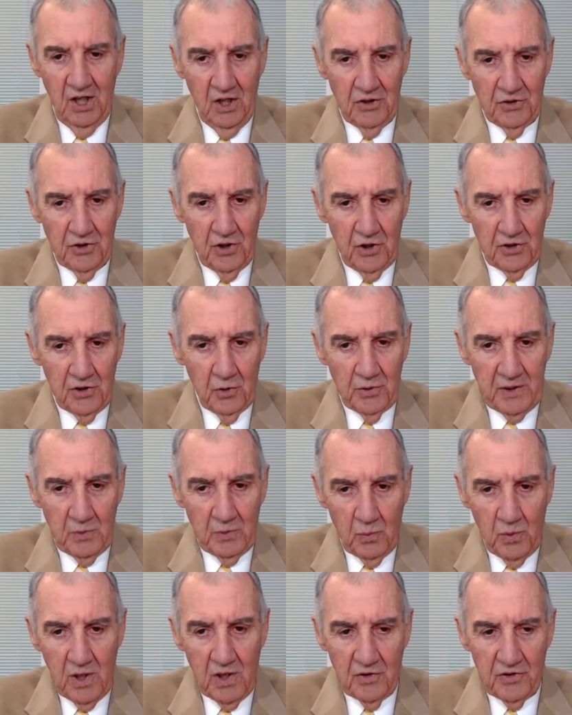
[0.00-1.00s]
Not only
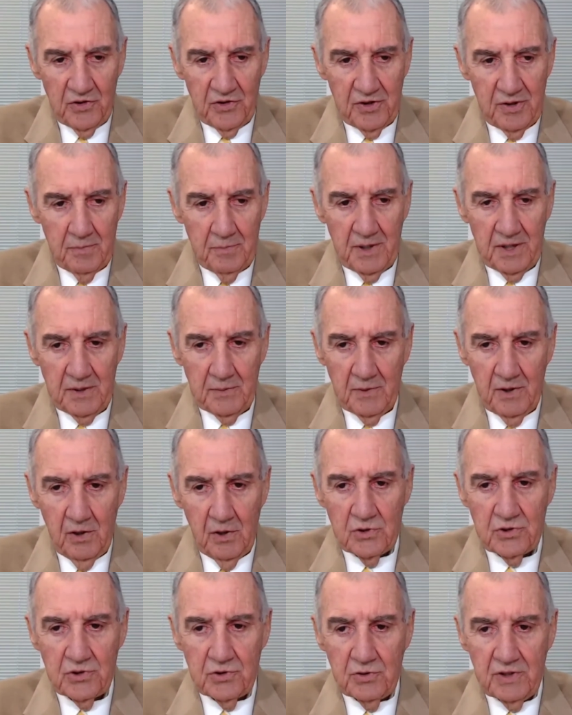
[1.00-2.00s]
wealth, but it will
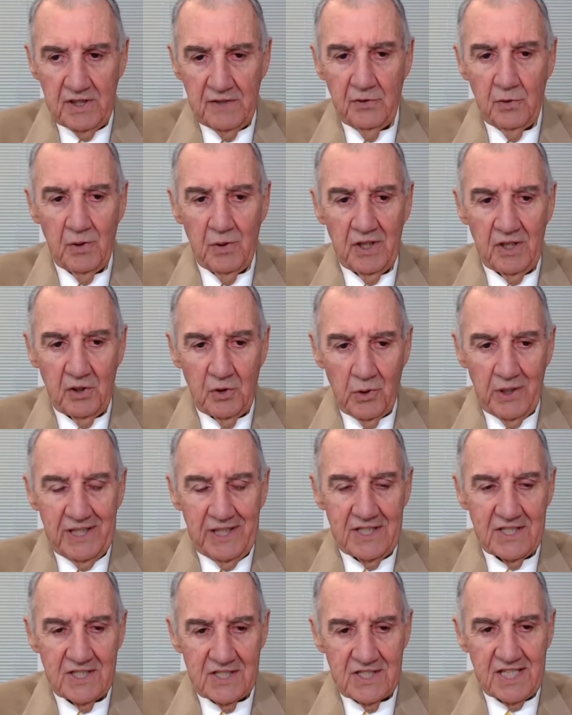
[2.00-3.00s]
also give you a
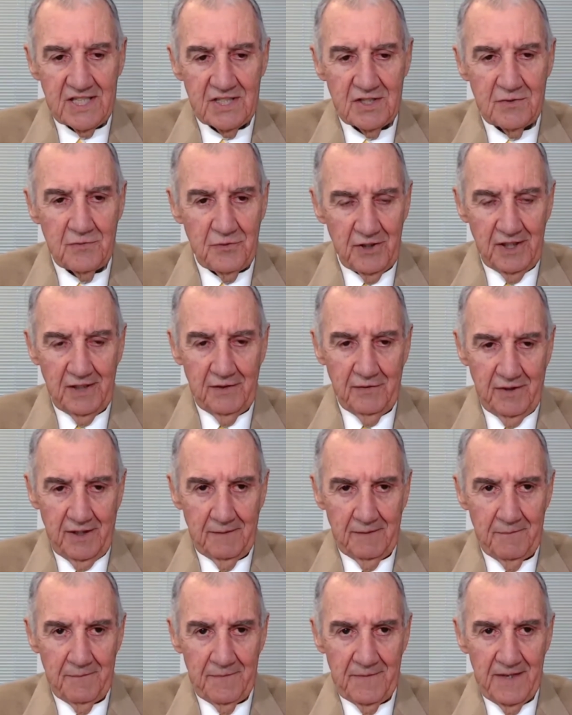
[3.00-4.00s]
great zest for living.
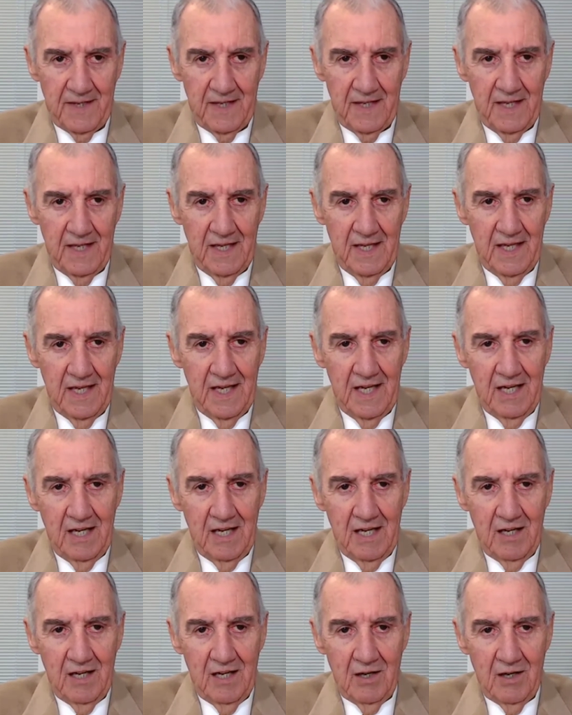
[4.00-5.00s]

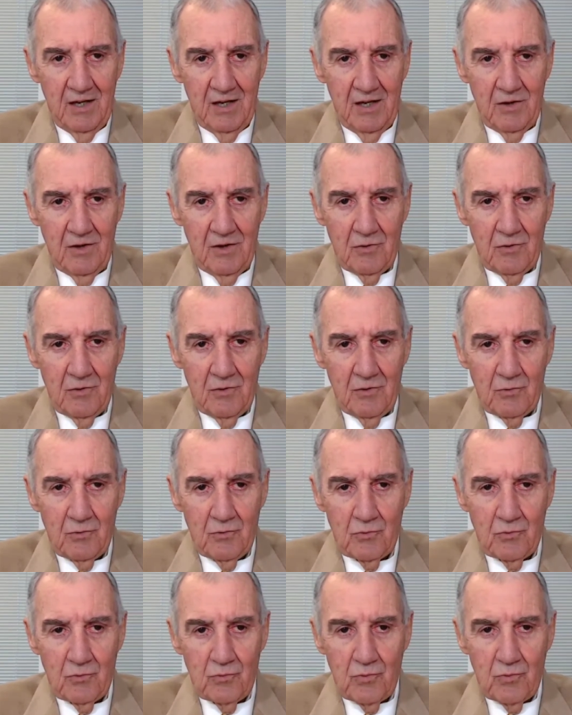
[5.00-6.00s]
Ralph Waldo
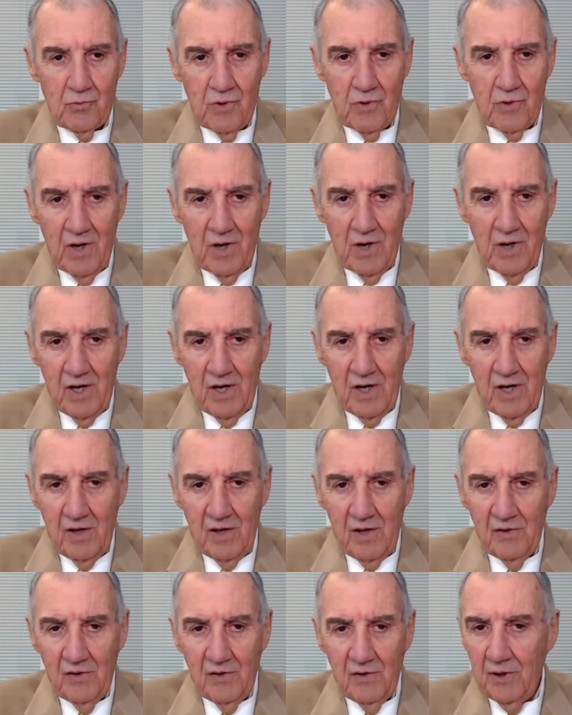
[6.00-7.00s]
Emerson, who is considered
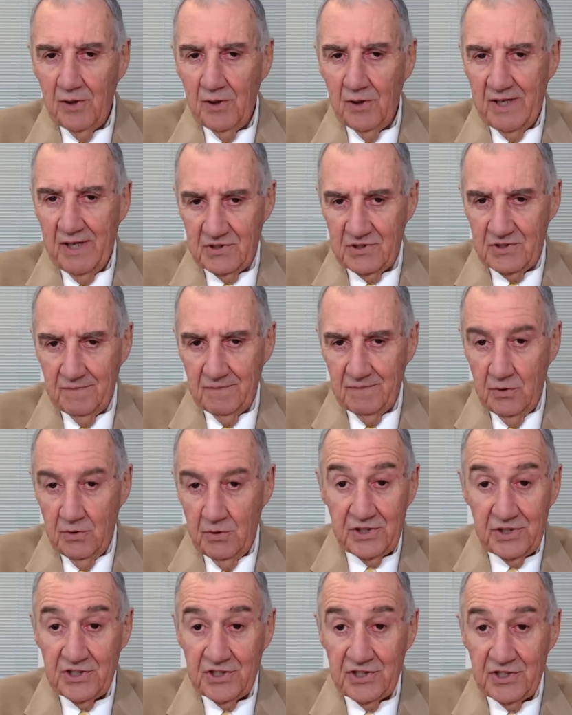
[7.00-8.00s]
the greatest
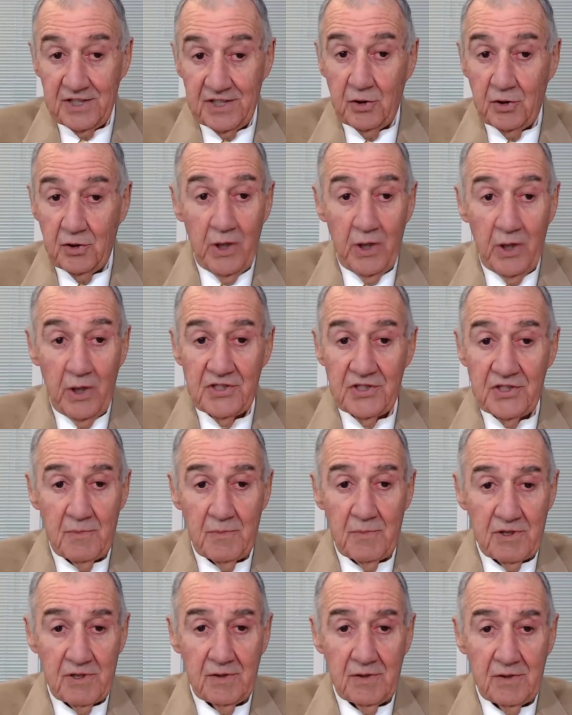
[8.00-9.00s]
American of philosophers,
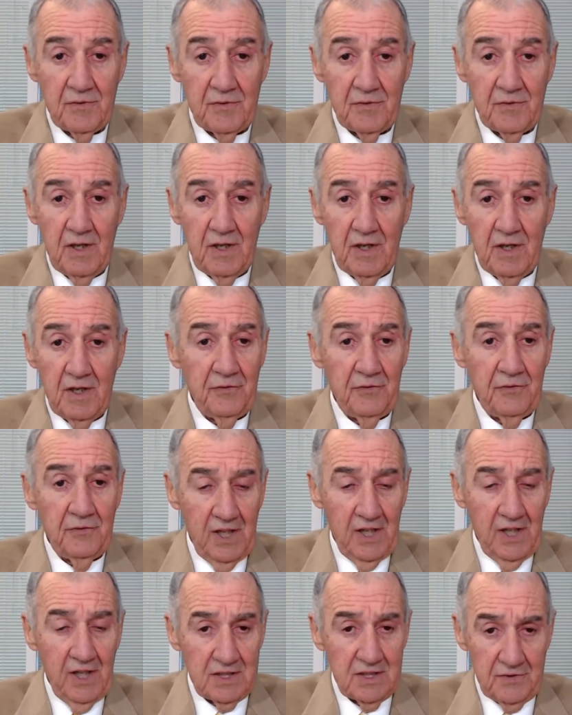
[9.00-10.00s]
saw the
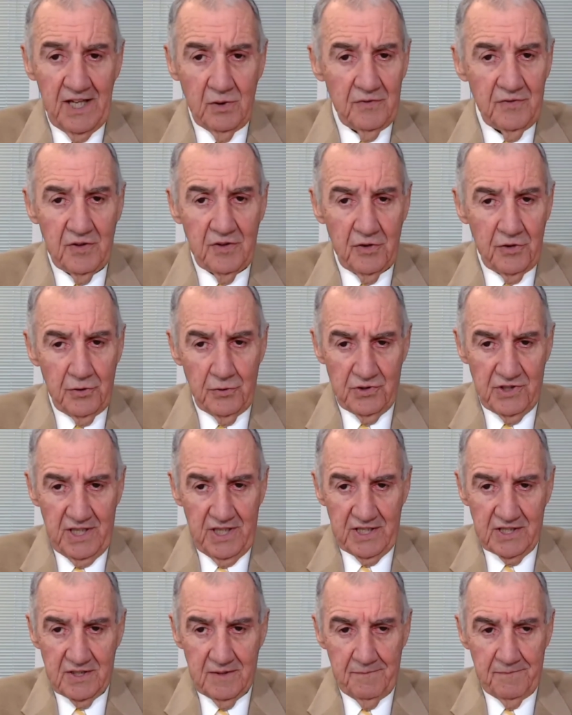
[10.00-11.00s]
value of
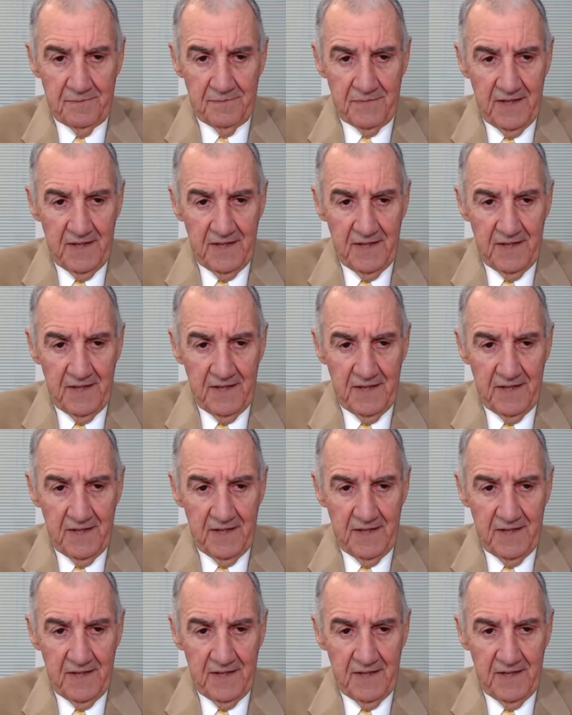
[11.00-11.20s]
enthusiasm.